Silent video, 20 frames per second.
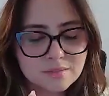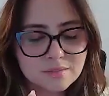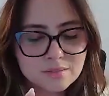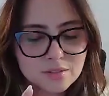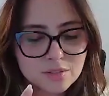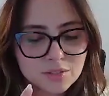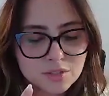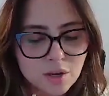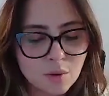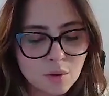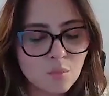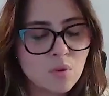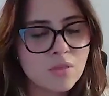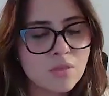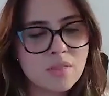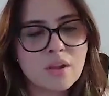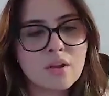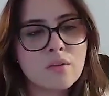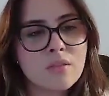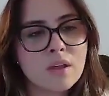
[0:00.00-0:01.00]

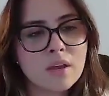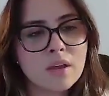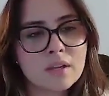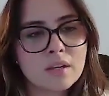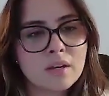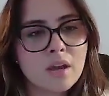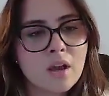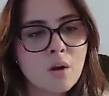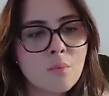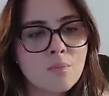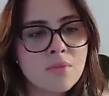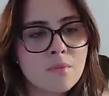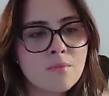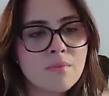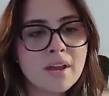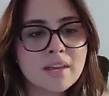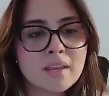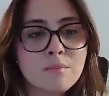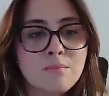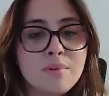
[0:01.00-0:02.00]
someone there that can help them,
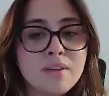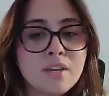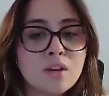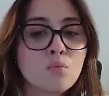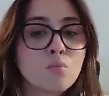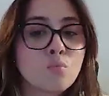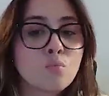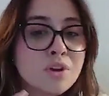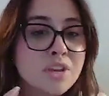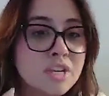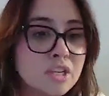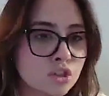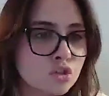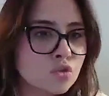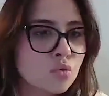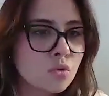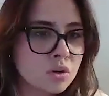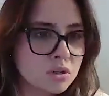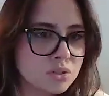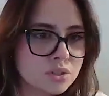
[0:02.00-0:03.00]
that can be a
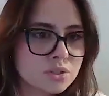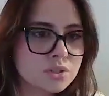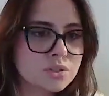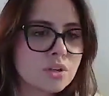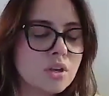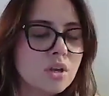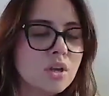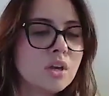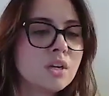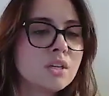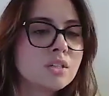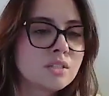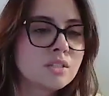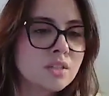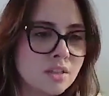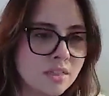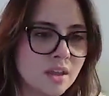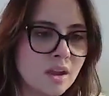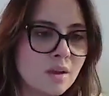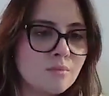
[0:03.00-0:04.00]
resource
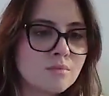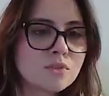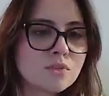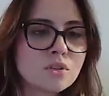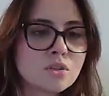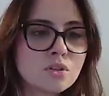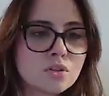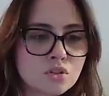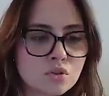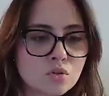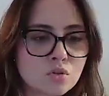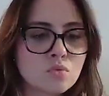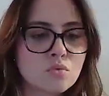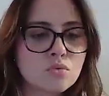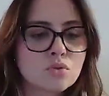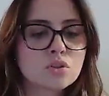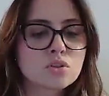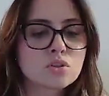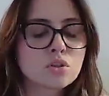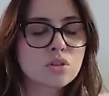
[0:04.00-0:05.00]
to them, to the
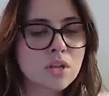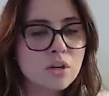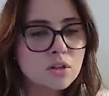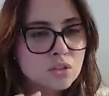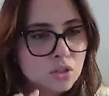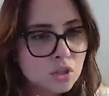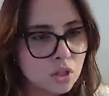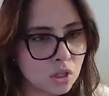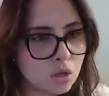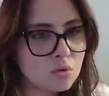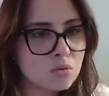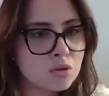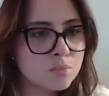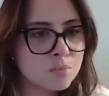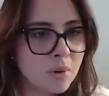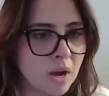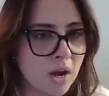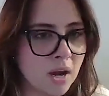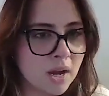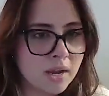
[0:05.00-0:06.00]
schools, that is close
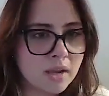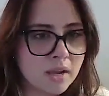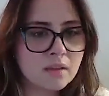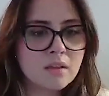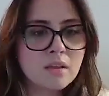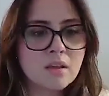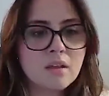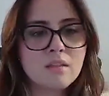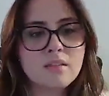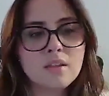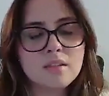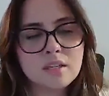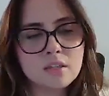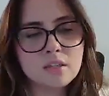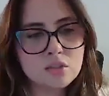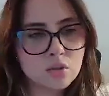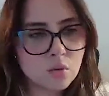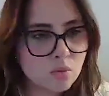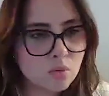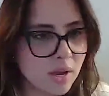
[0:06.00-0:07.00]
by, that they don't